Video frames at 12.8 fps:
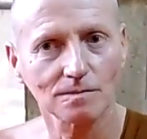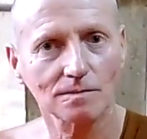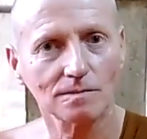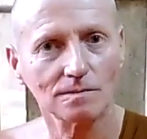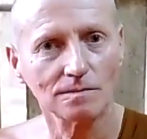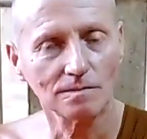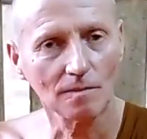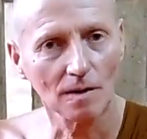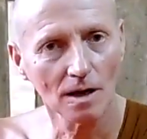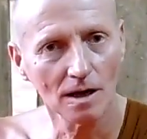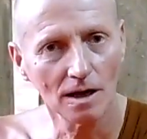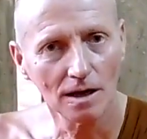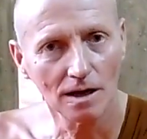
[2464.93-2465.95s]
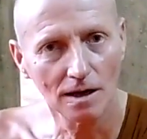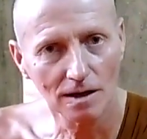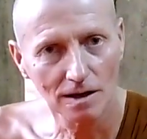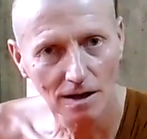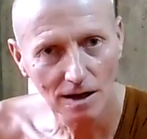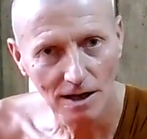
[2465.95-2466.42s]
if you have the
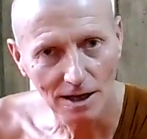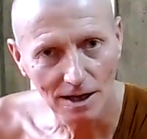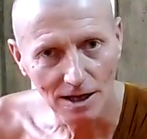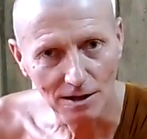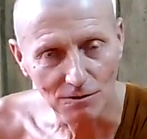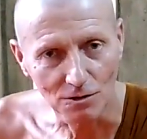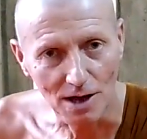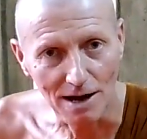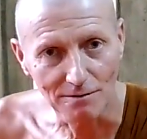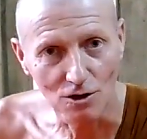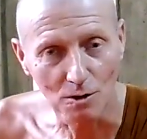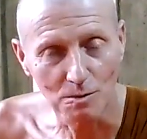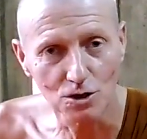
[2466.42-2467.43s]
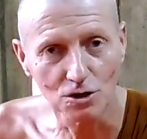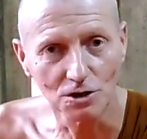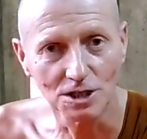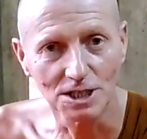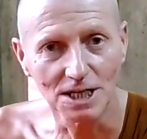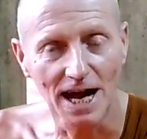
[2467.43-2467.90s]
opportunity now, turn your
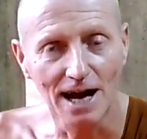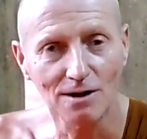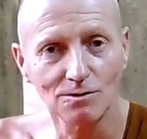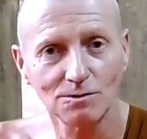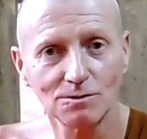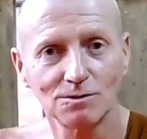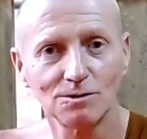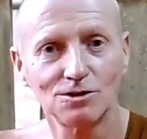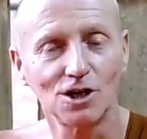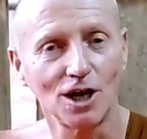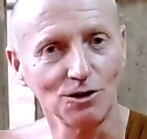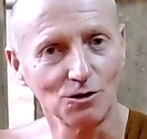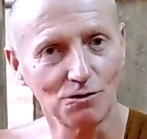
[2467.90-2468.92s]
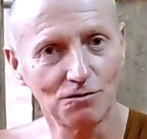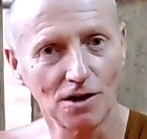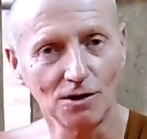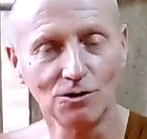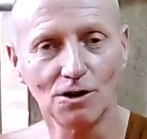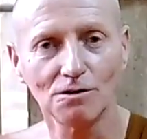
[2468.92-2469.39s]
phone off and simply
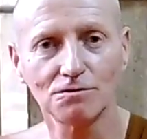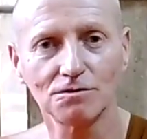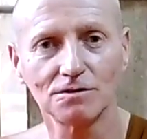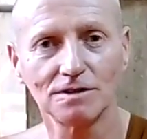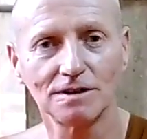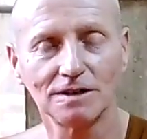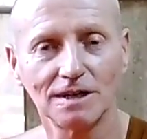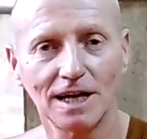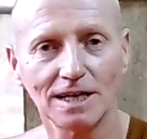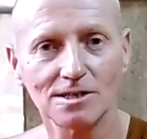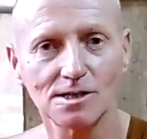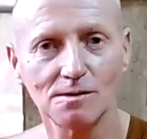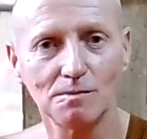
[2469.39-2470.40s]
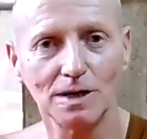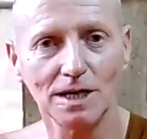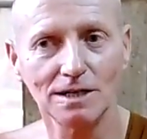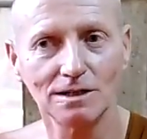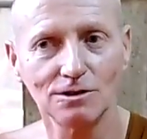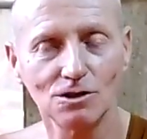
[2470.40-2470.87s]
do nothing for a little
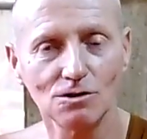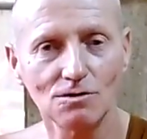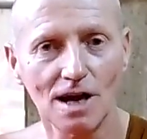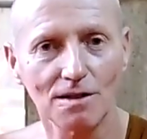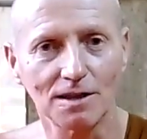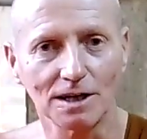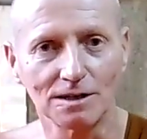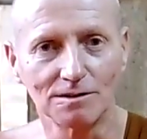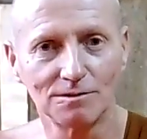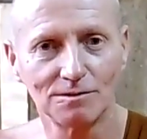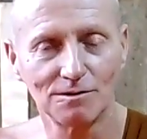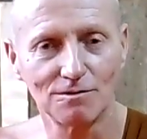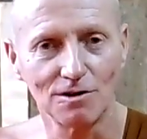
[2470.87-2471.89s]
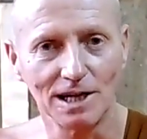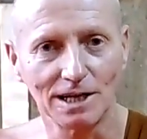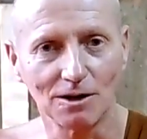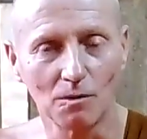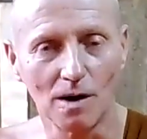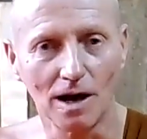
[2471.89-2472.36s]
while. That's what
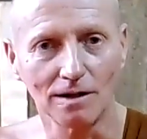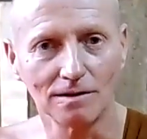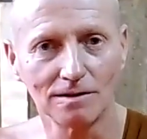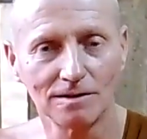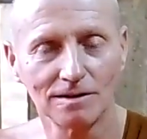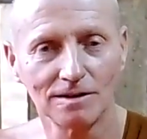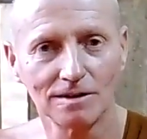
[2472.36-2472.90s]
I'm going to do.